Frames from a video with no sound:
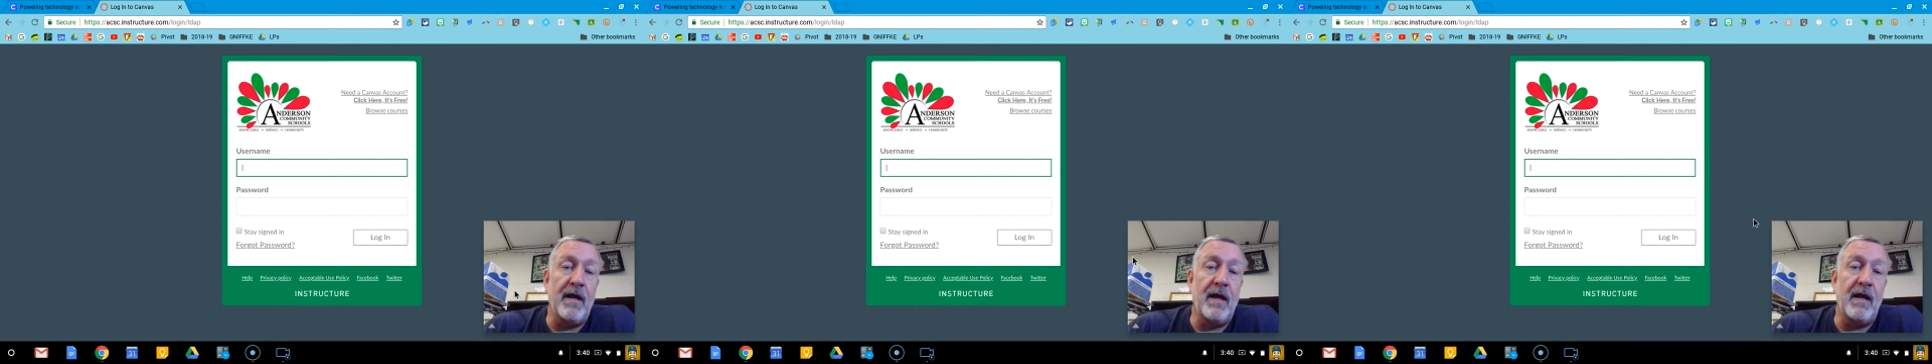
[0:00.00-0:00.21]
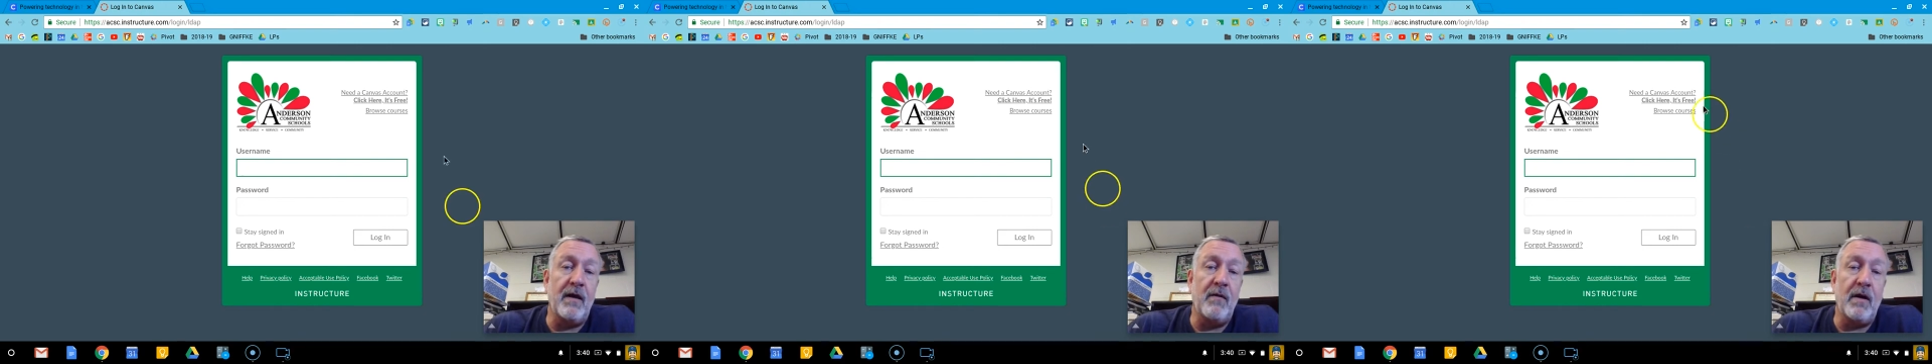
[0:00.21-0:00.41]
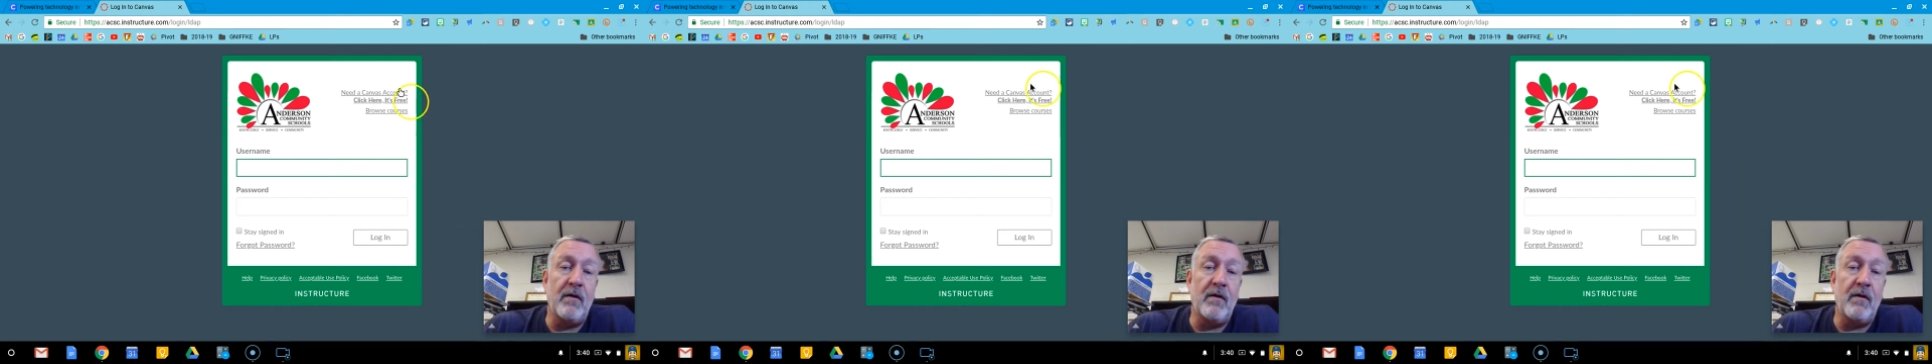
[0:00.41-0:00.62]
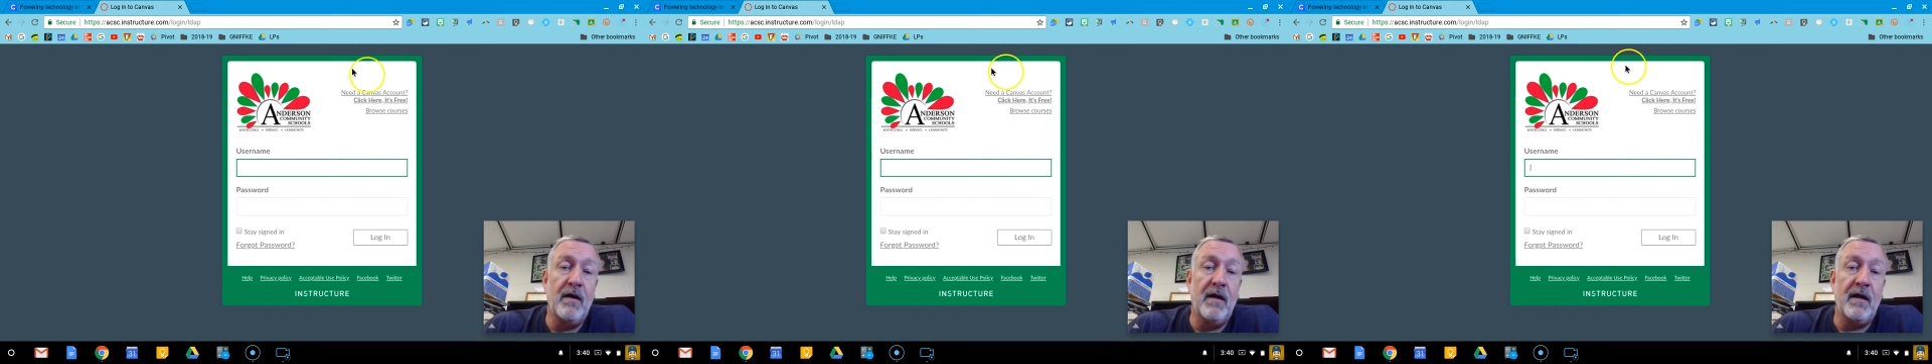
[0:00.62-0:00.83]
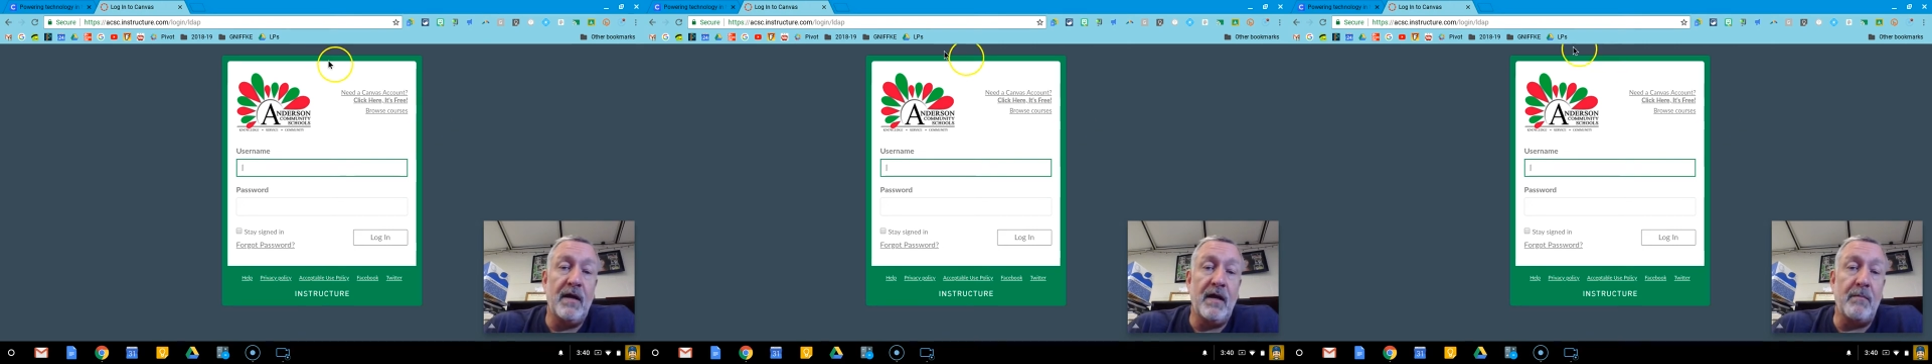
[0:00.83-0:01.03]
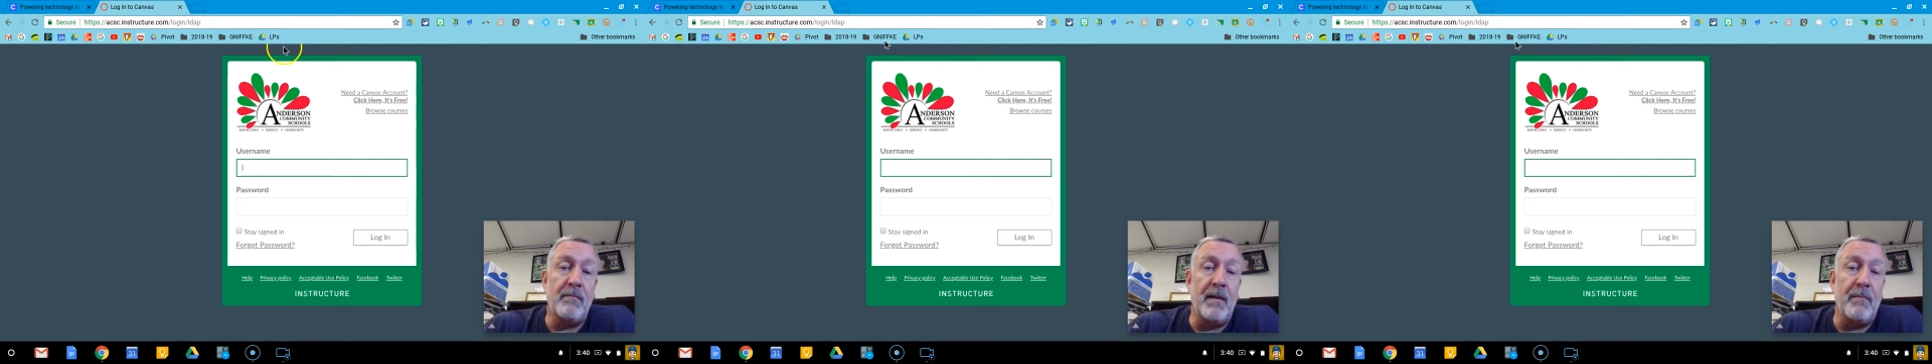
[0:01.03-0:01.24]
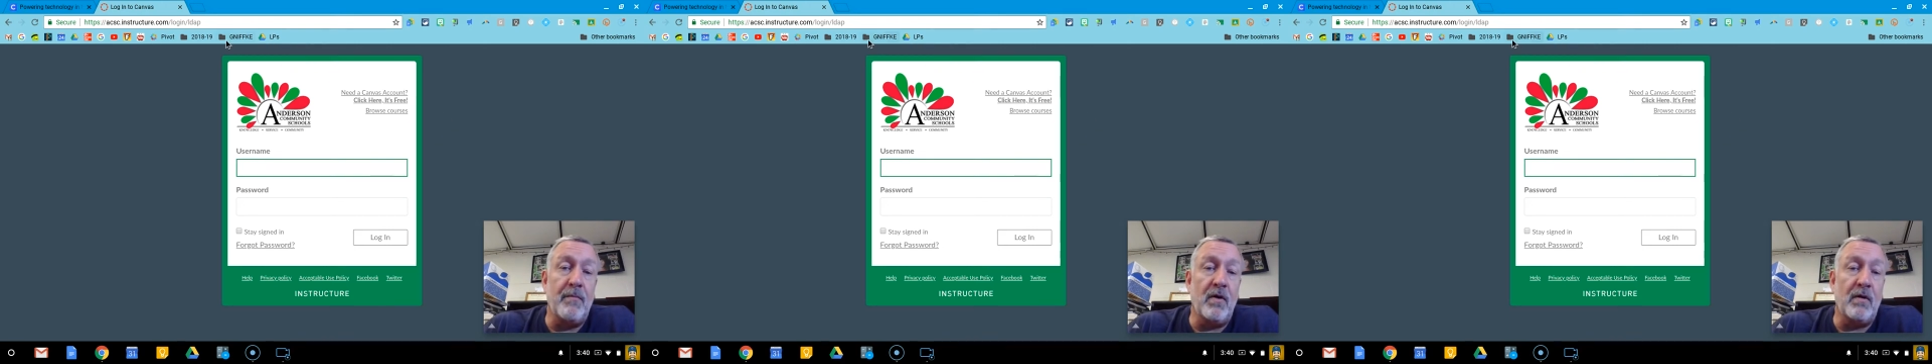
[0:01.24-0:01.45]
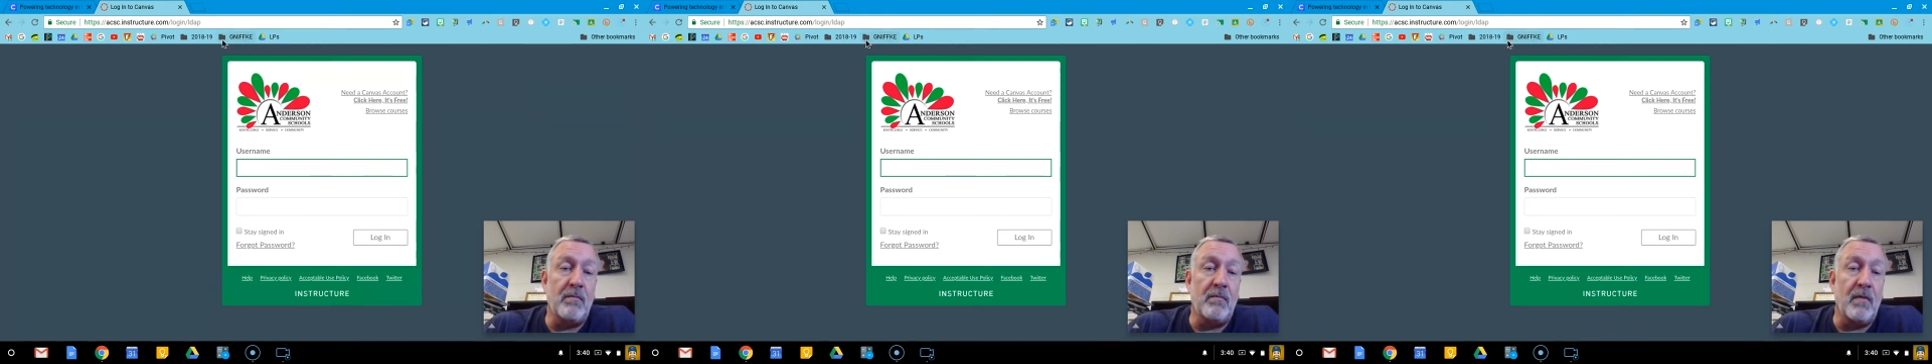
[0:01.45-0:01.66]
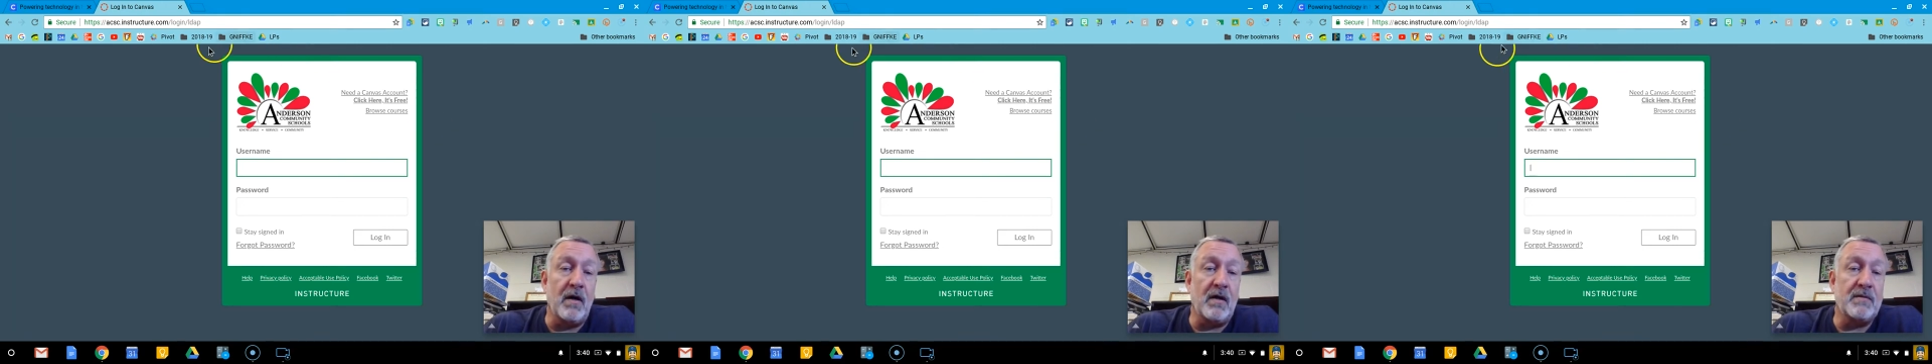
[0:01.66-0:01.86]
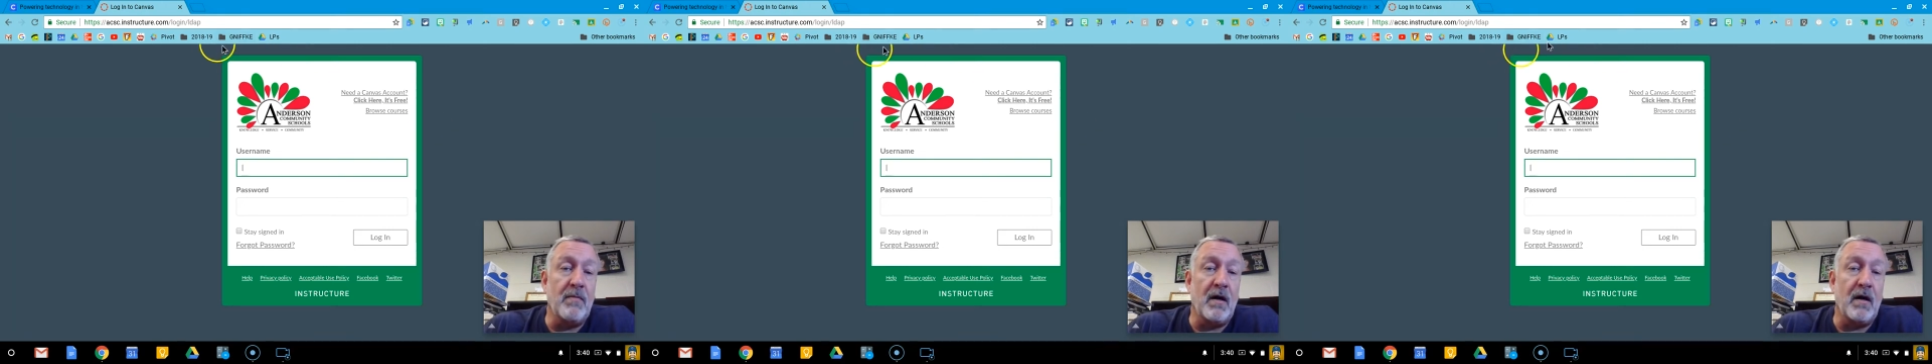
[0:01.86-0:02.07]
anywhere in my bookmarks
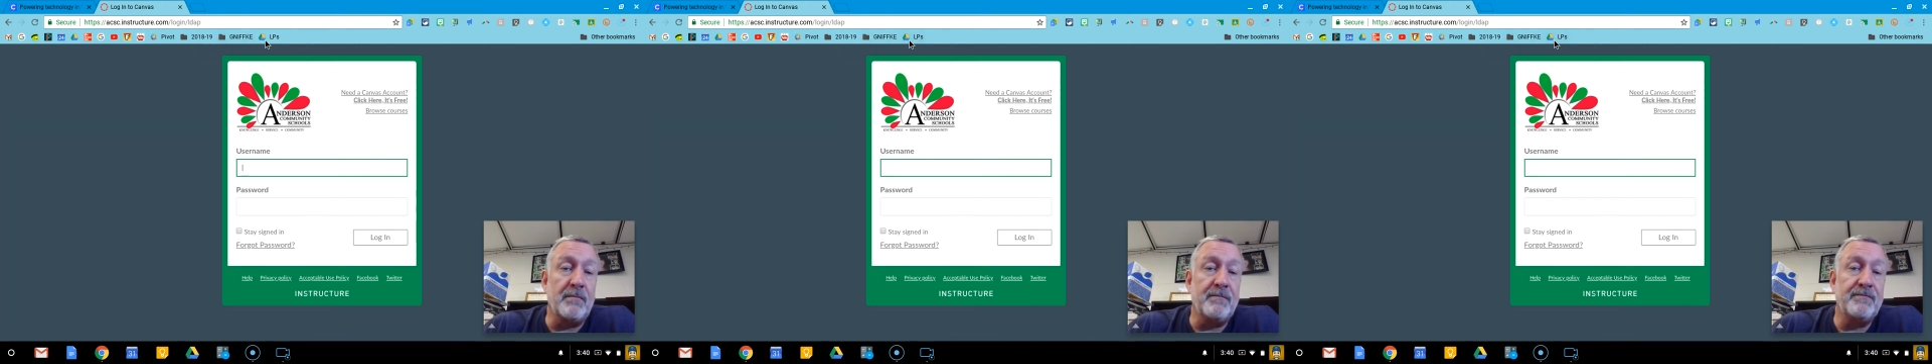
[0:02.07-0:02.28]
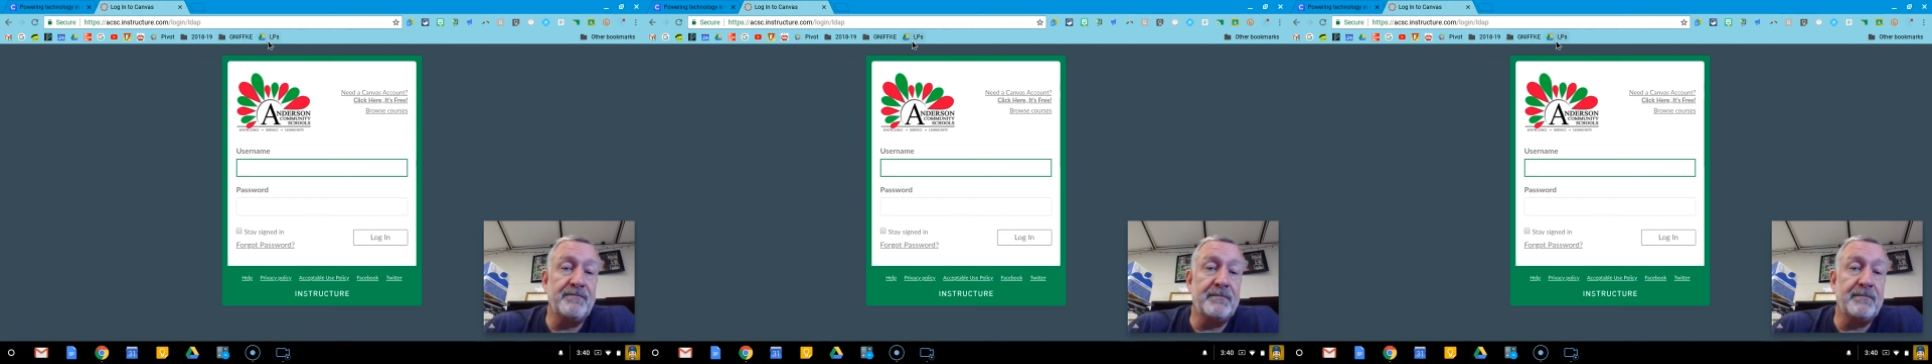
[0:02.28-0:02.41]
bar.